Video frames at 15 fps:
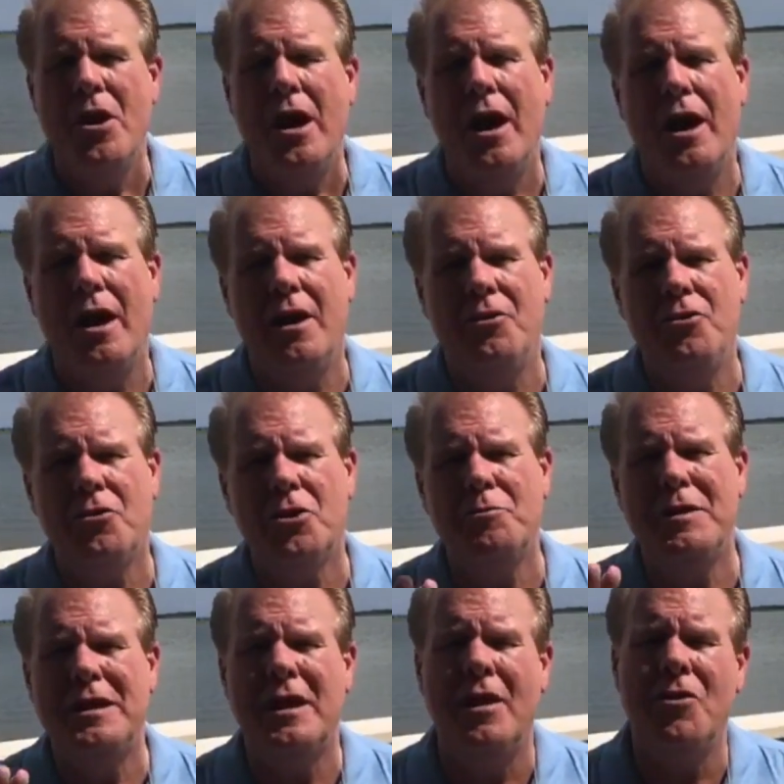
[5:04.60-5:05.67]
Uh, you're going
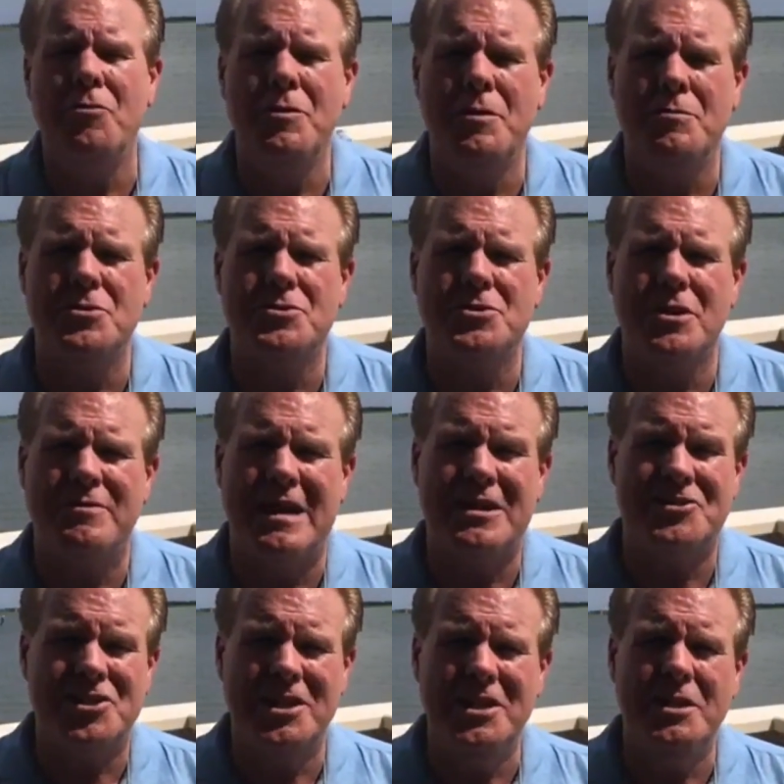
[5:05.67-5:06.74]
to meet other members of our
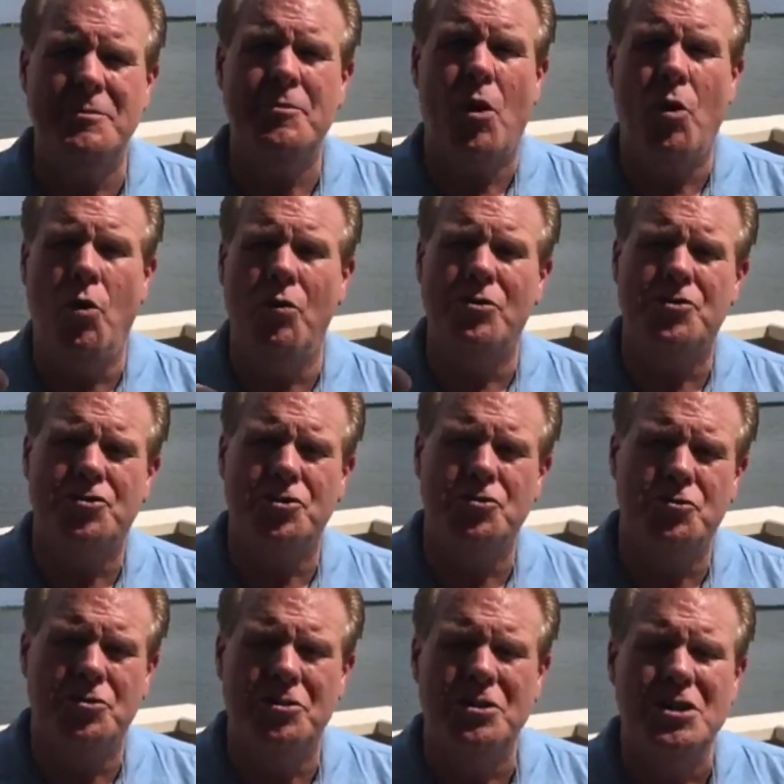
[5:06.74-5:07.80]
team on the
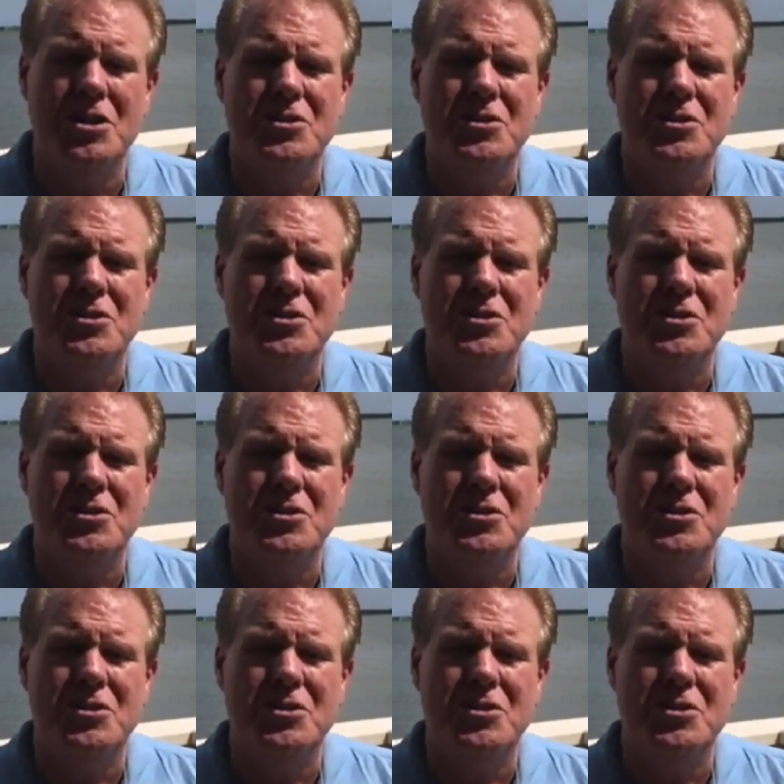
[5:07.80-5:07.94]
tour